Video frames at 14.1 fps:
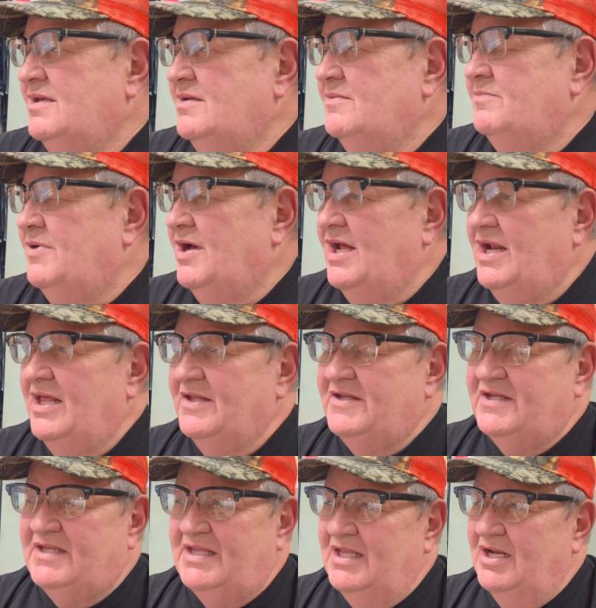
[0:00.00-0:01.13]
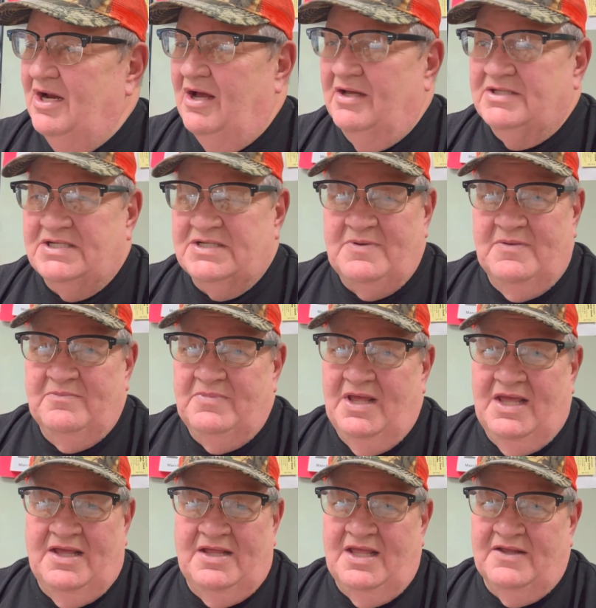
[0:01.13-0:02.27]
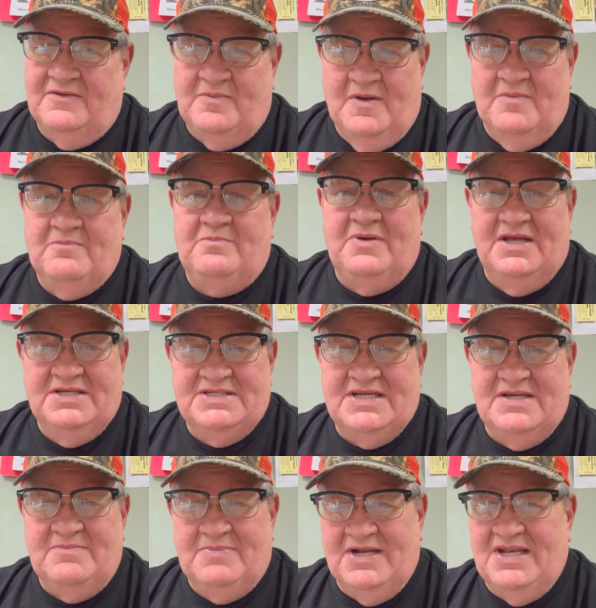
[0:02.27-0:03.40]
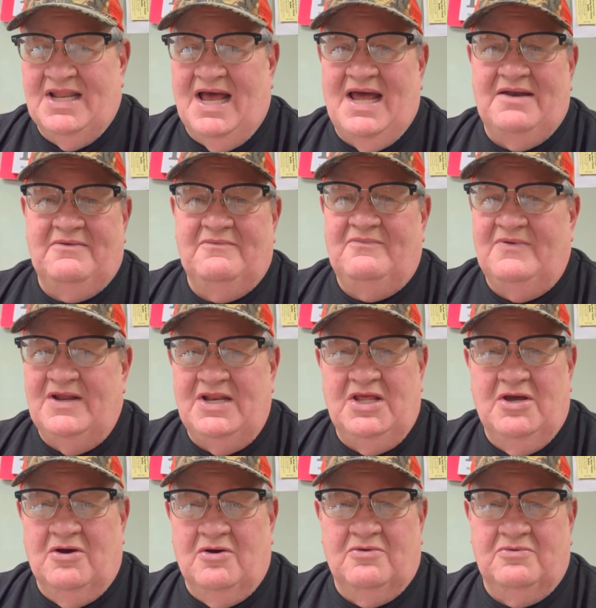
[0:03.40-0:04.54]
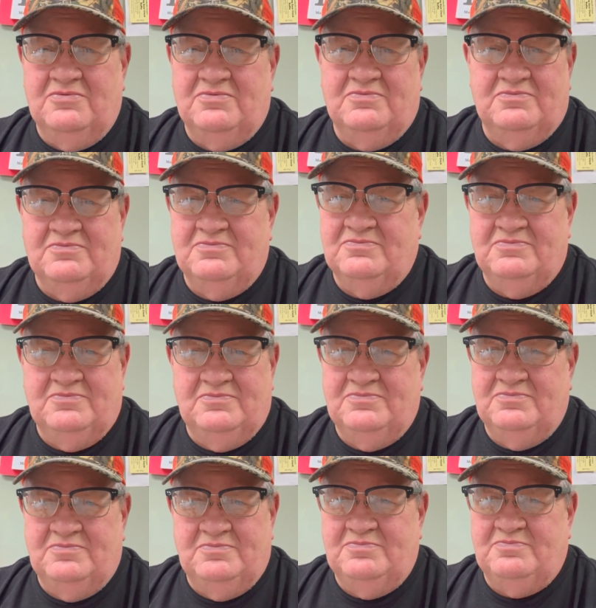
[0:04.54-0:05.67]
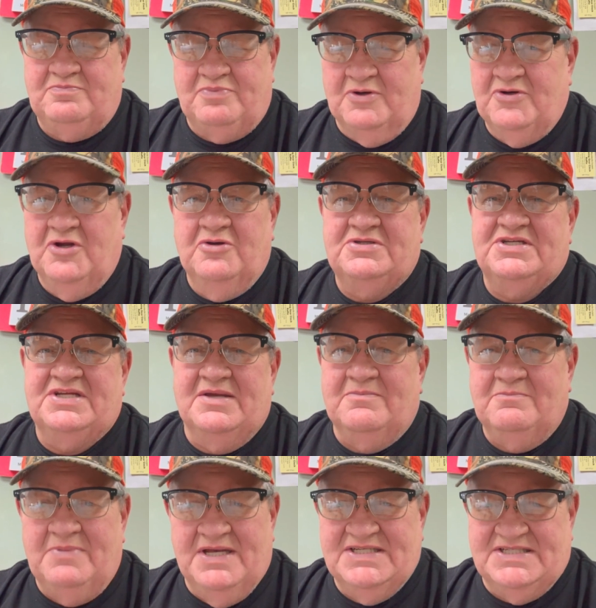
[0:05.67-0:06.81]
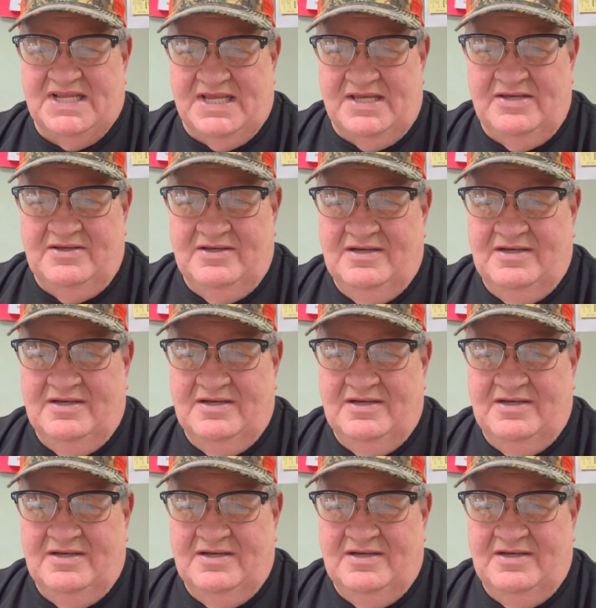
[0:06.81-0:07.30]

But it's, you know, just been, it's been busy, but not video producing busy.